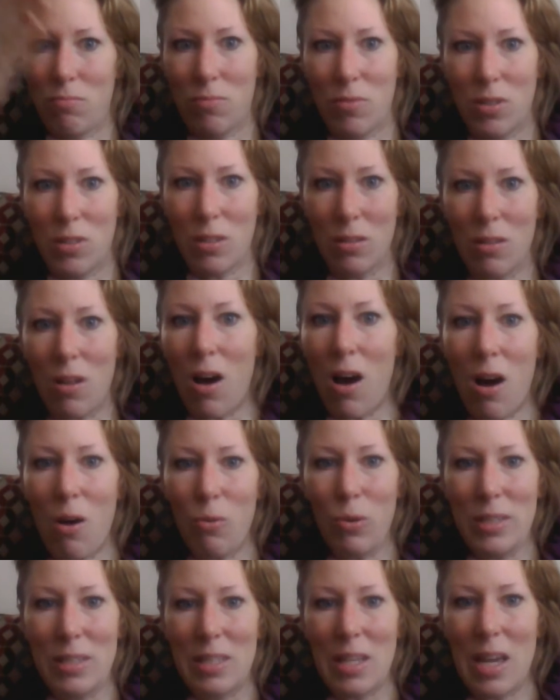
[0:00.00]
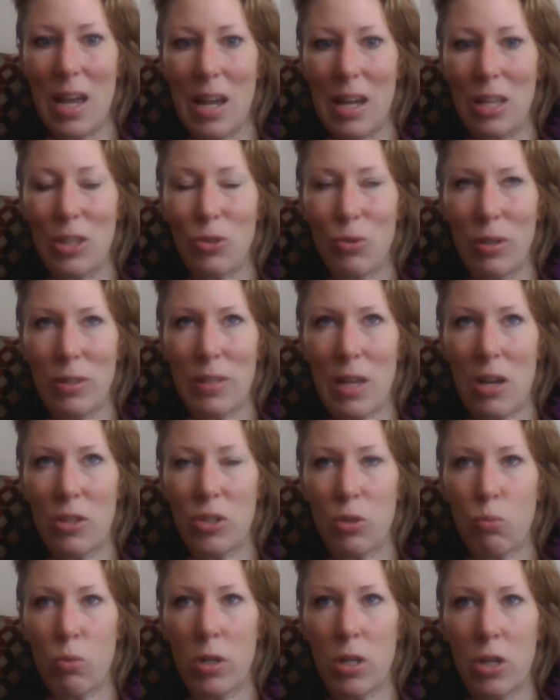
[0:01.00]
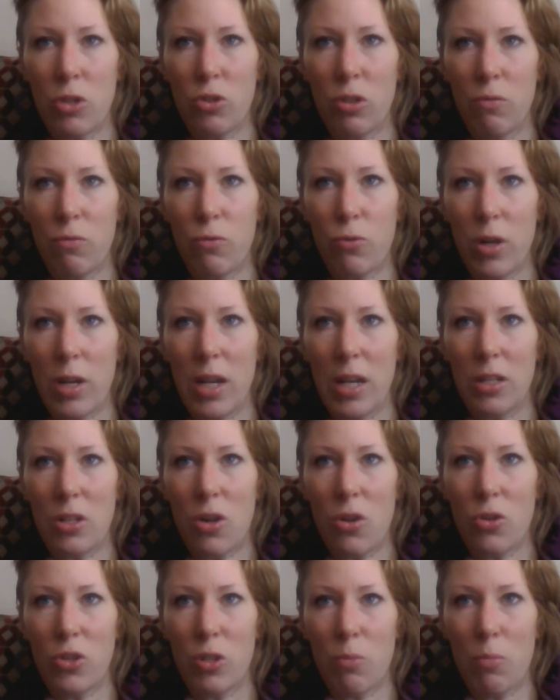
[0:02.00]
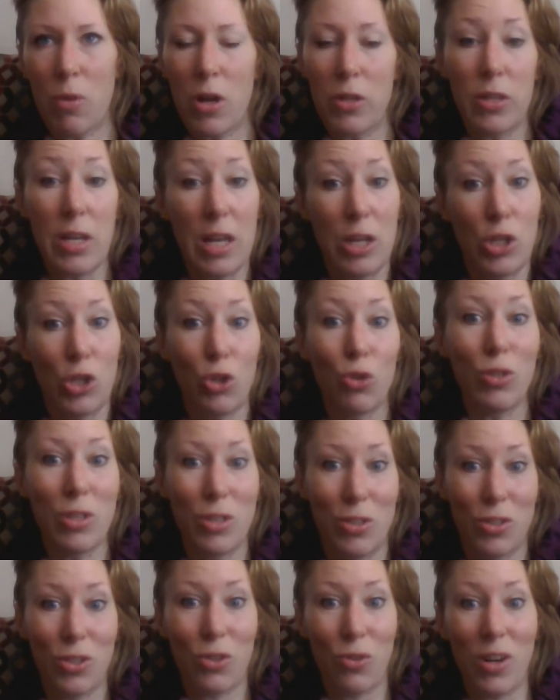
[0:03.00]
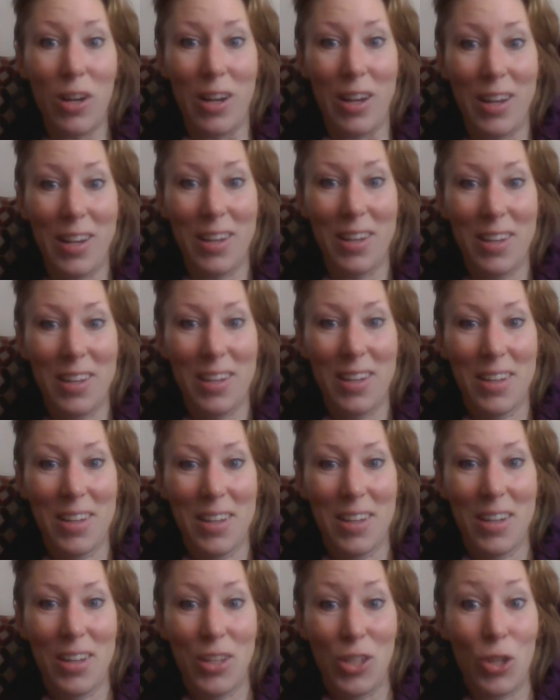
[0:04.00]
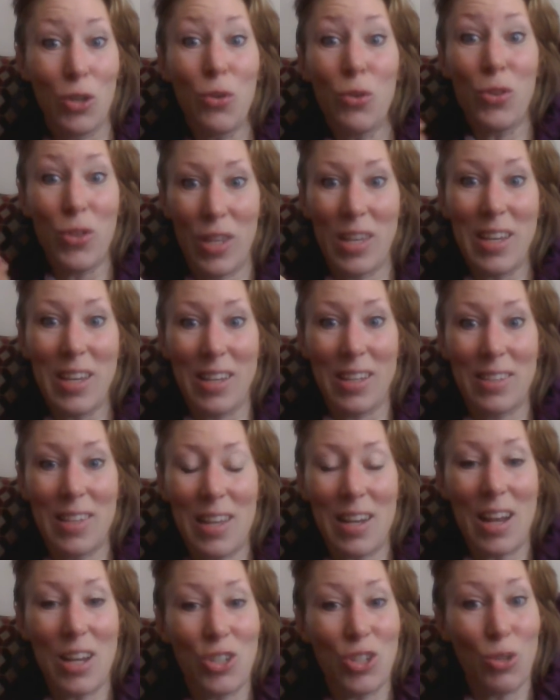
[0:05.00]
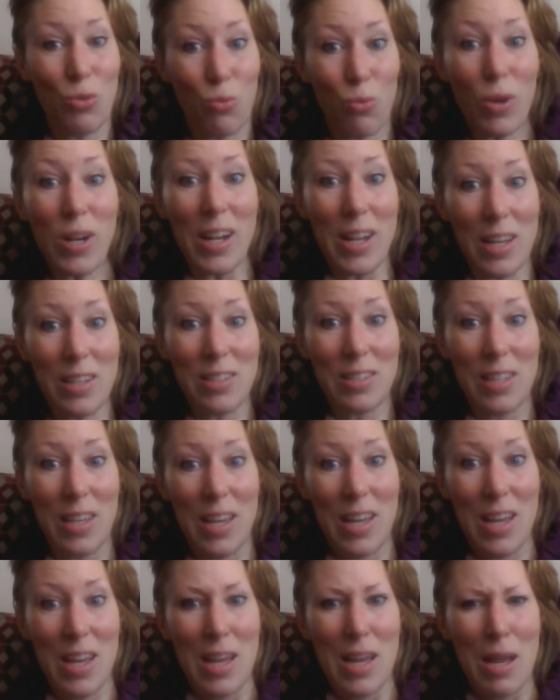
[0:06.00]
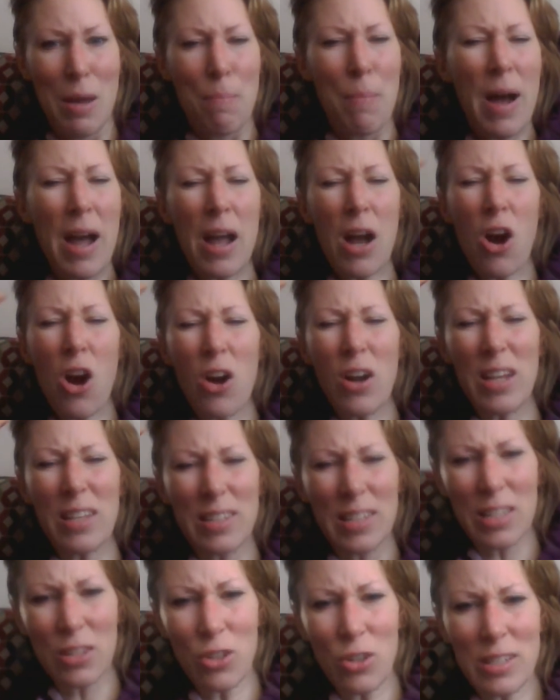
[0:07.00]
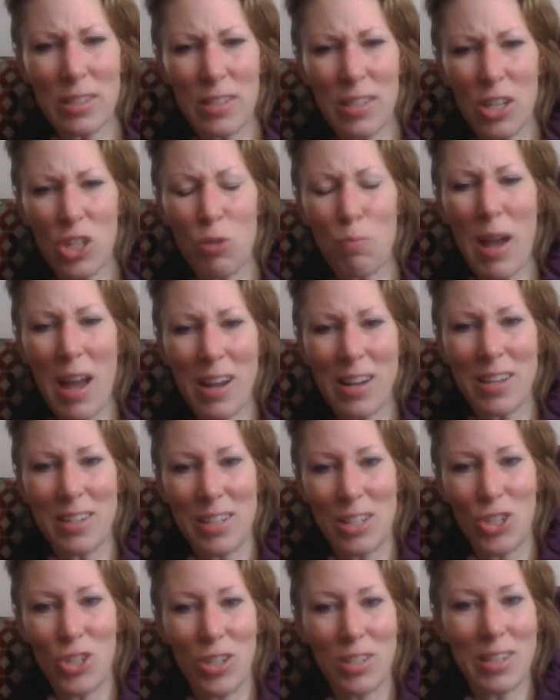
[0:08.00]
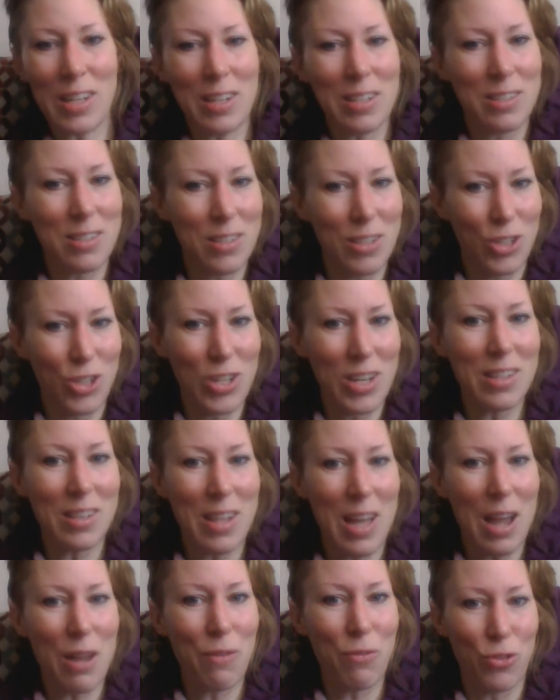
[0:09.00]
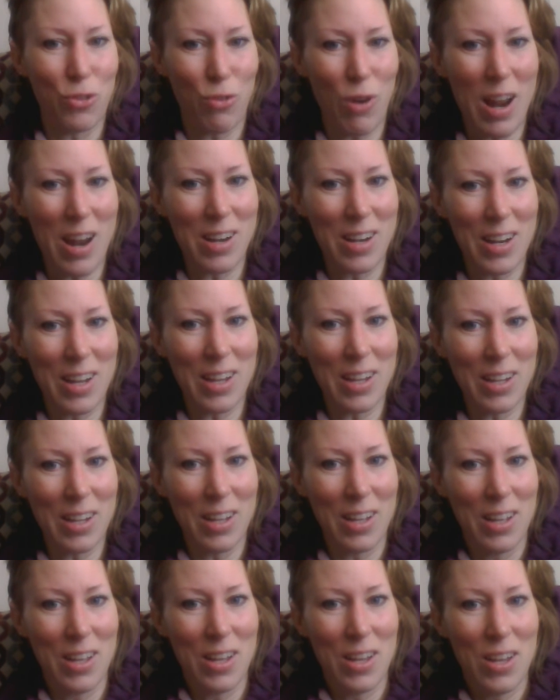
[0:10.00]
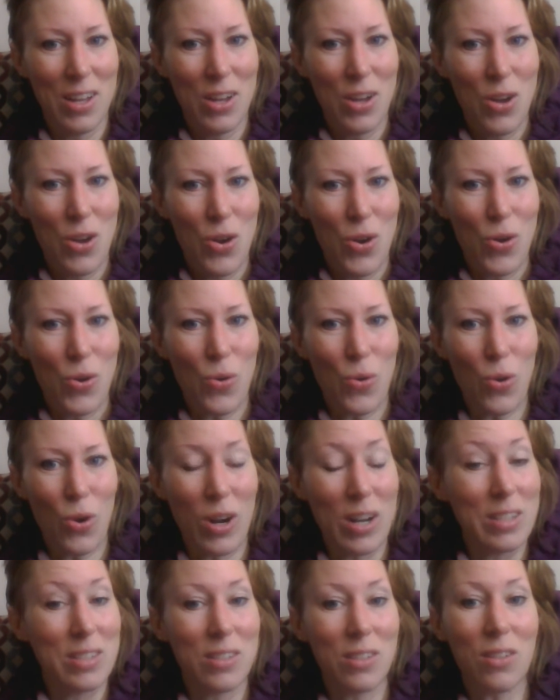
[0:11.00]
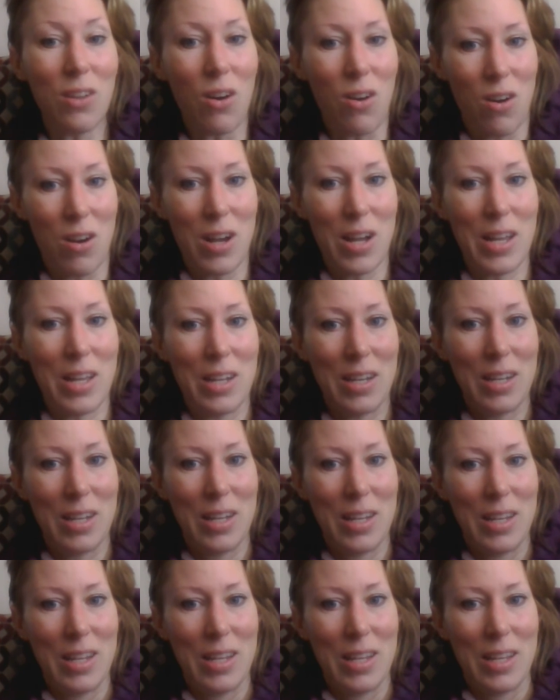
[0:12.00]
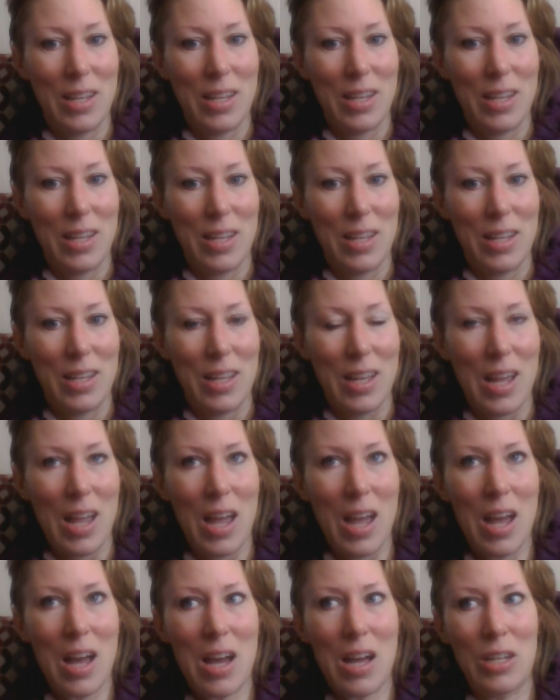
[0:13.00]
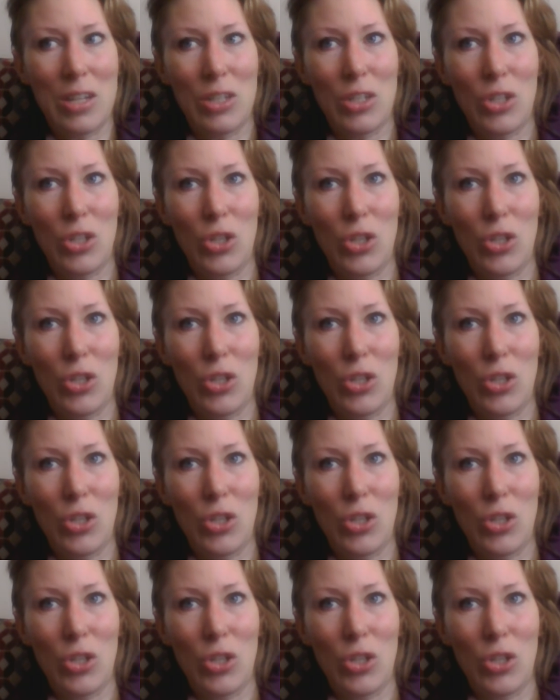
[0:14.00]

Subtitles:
the law would say I get $3,148 a month, and you disagree. You think that I should risk my heart is either in such bad condition that it's legit life-threatening, or it's not. And